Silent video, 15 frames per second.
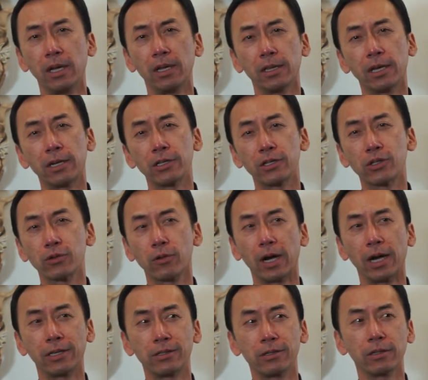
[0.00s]
Let us
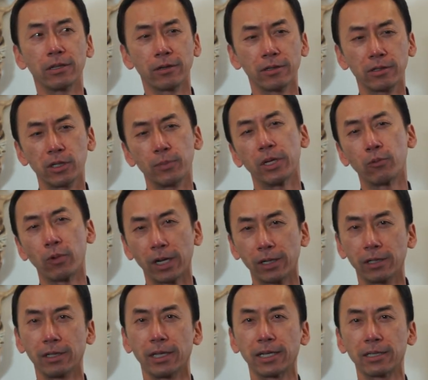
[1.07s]
try to learn to be
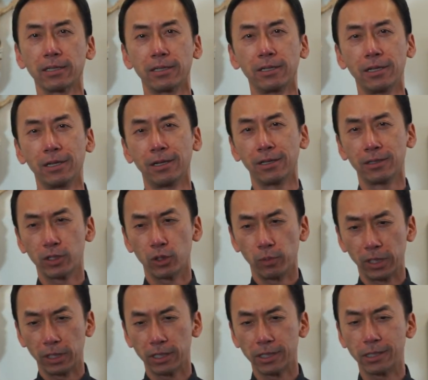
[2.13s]
recollected, to
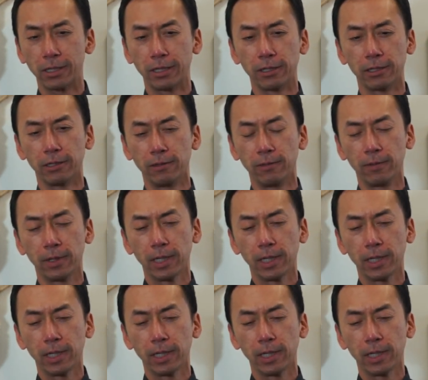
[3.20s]
be still,